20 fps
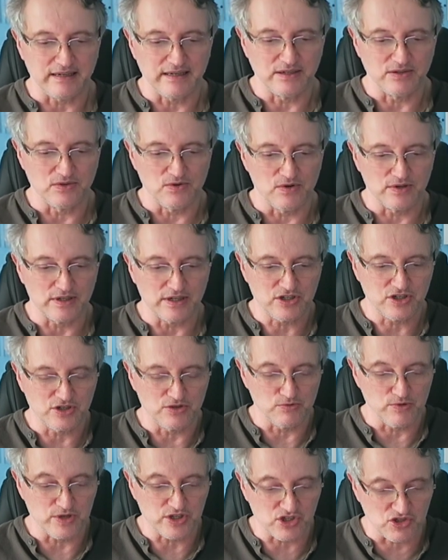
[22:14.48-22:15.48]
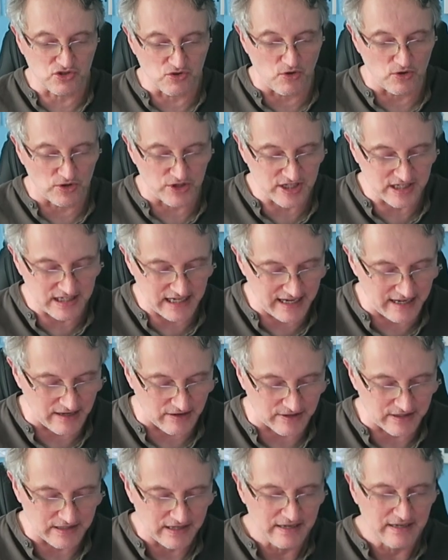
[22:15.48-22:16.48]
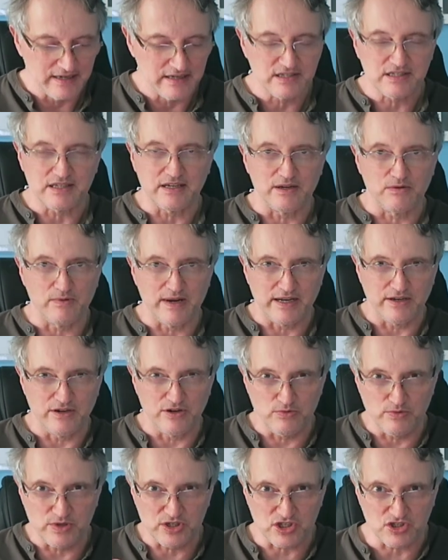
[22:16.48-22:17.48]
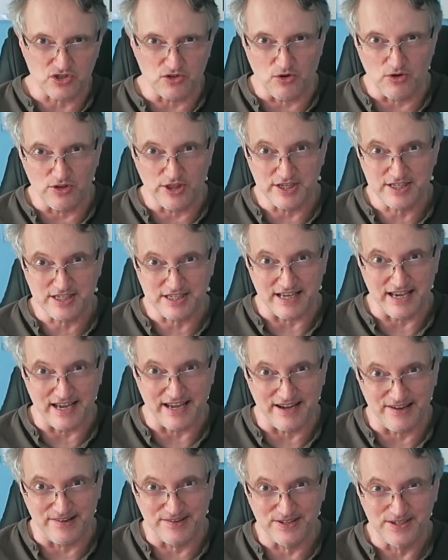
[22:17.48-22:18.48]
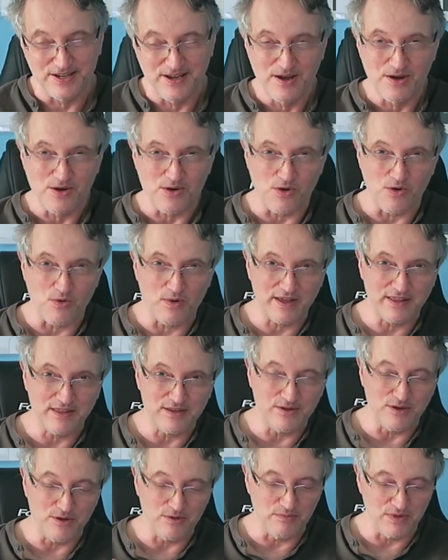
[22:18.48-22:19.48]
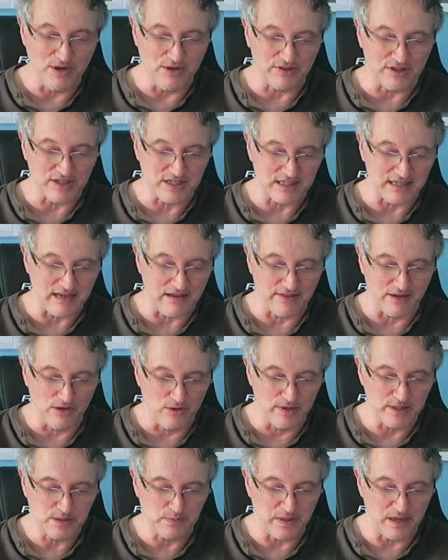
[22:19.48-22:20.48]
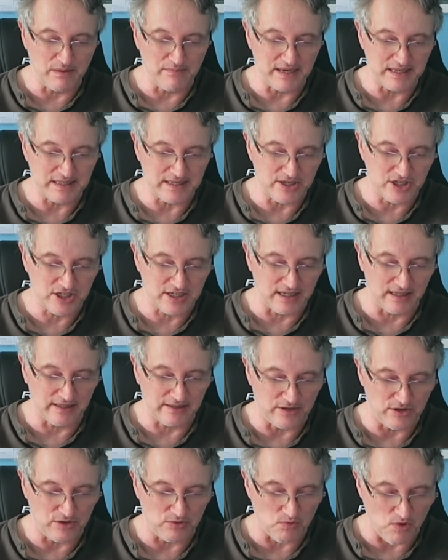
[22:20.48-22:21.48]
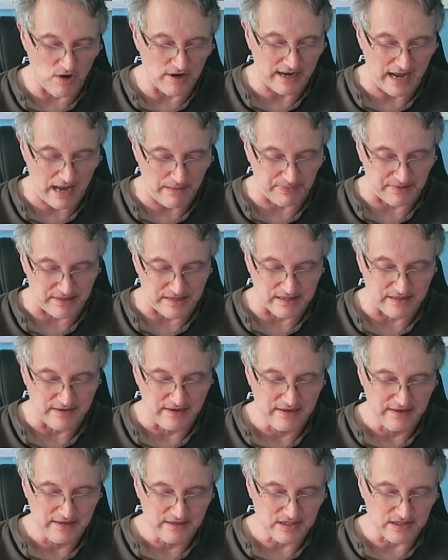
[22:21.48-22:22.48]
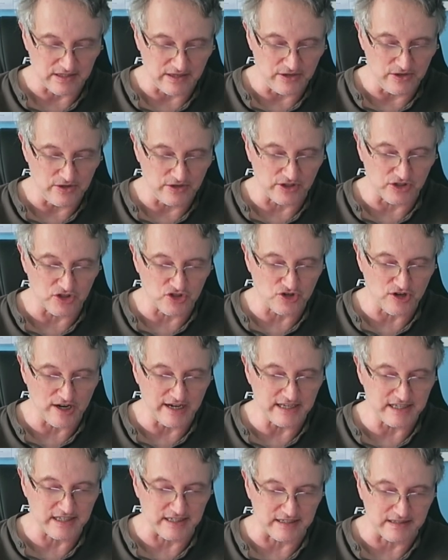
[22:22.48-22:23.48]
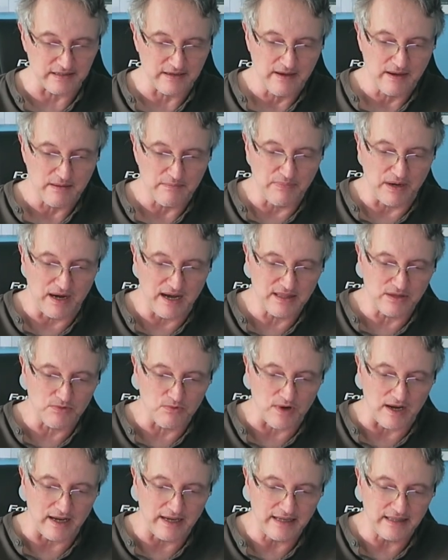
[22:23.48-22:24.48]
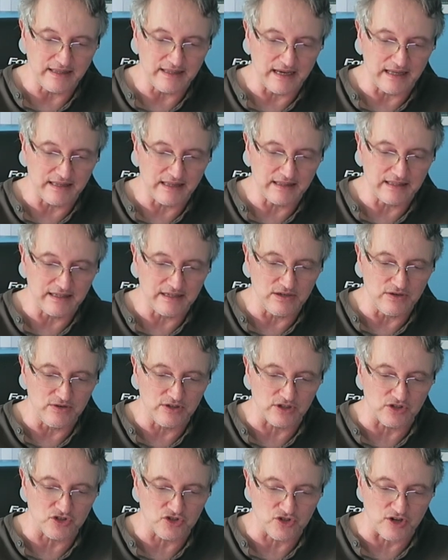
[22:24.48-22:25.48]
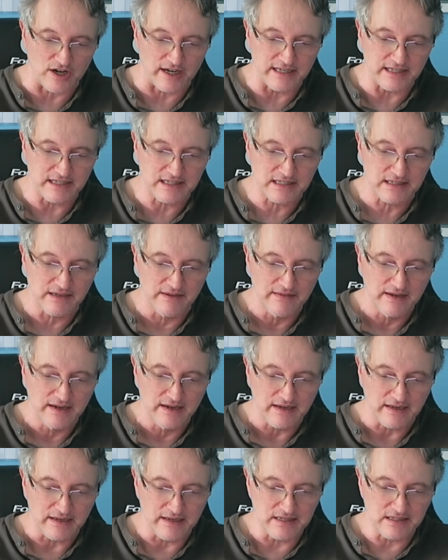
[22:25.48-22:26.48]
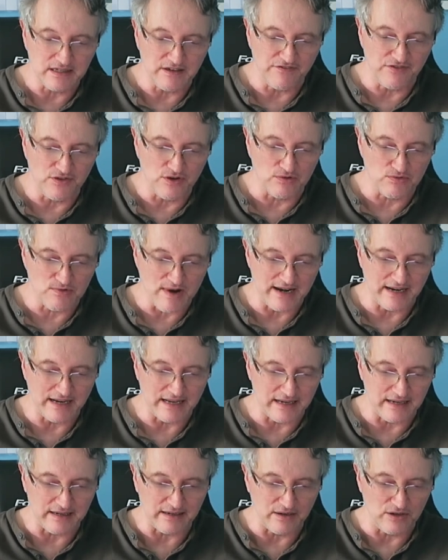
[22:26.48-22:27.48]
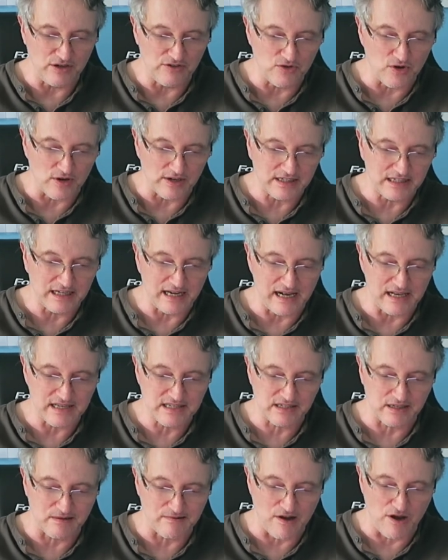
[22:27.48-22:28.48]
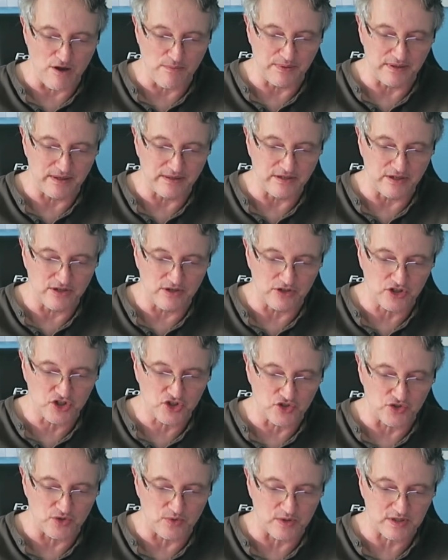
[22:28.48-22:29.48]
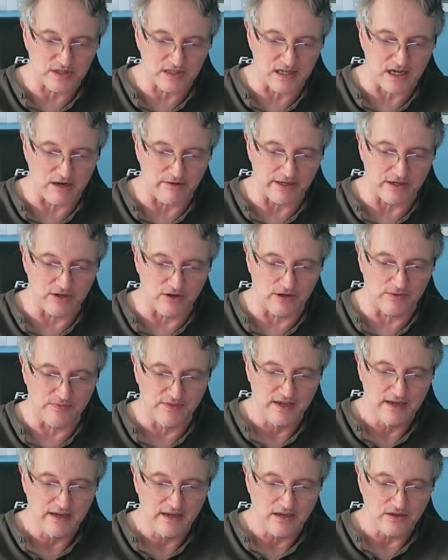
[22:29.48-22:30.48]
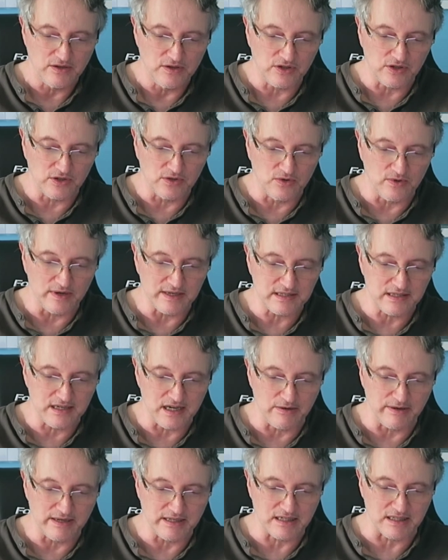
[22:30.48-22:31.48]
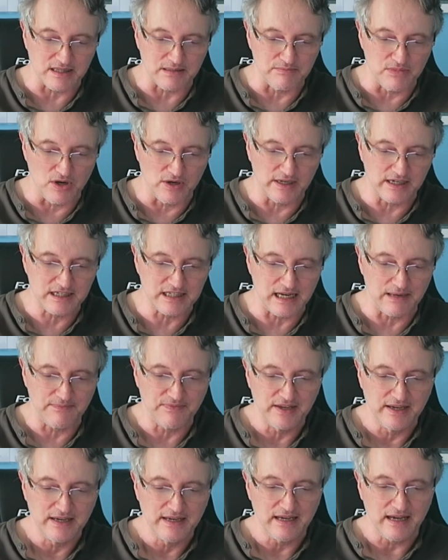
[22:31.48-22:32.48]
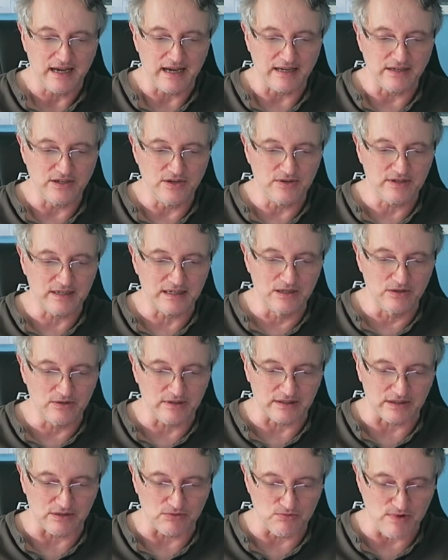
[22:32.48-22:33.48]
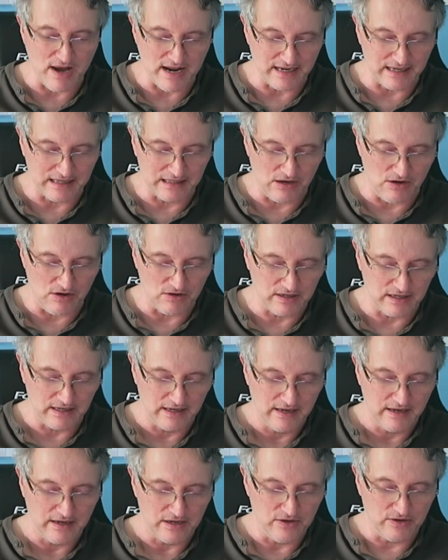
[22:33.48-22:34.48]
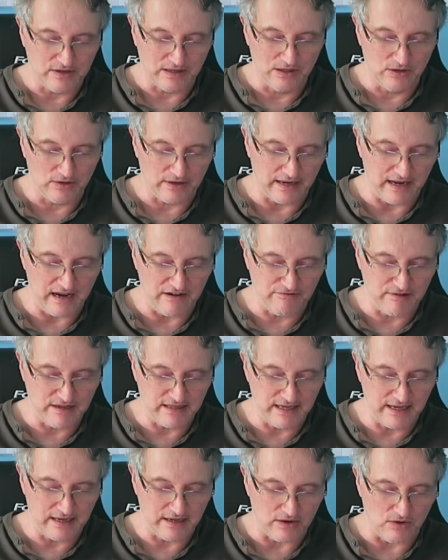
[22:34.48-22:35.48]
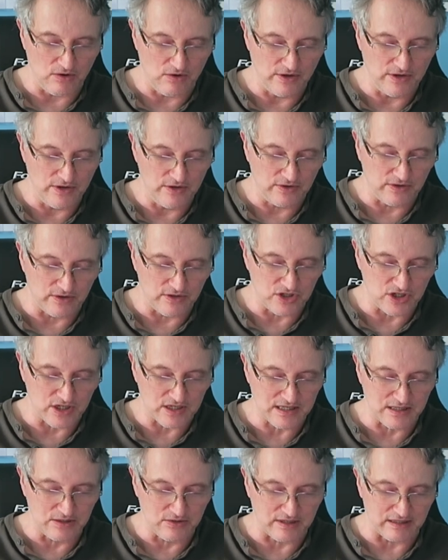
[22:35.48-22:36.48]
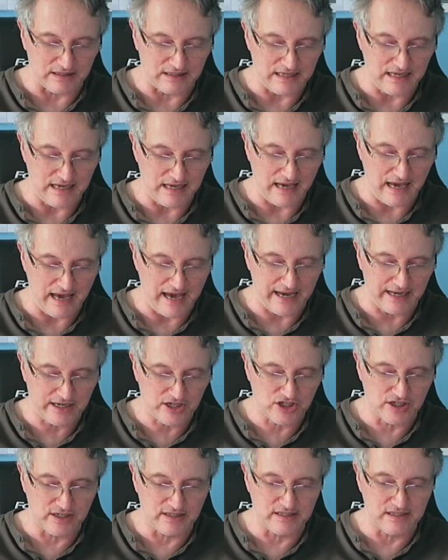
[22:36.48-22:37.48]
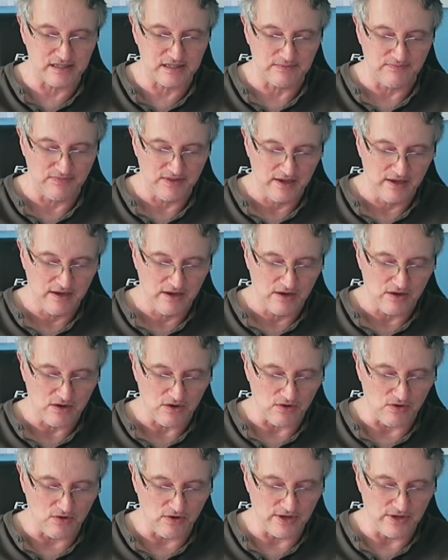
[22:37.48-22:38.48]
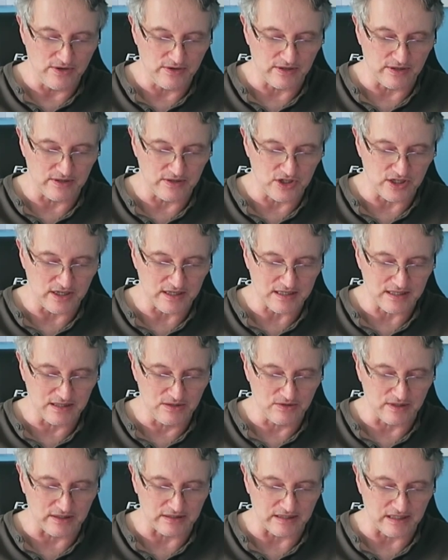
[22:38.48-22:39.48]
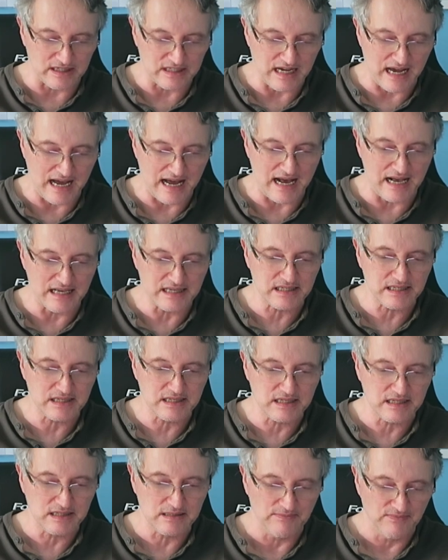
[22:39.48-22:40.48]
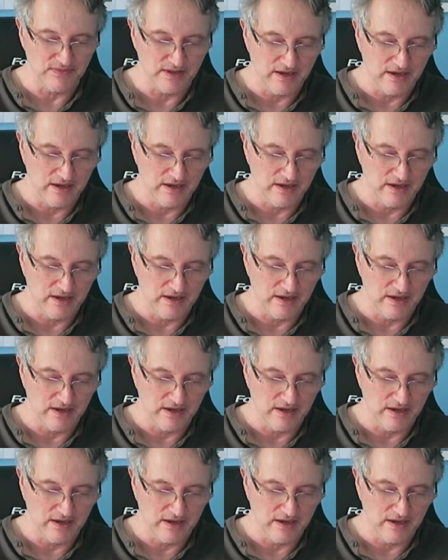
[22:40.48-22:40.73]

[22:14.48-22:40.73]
in order to restore the sound. So when you restore the sound, or whether you mute the sound, there'll always be a message telling you what happened, so you can trace it. By the way, the other thing you can trace is, if you're running it and you've got tasker open and you're not sure what's going on, you can always go into the monitor and you can look at the running log. You can look at everything, or you can just look at the actions, or you can just look at the tasks,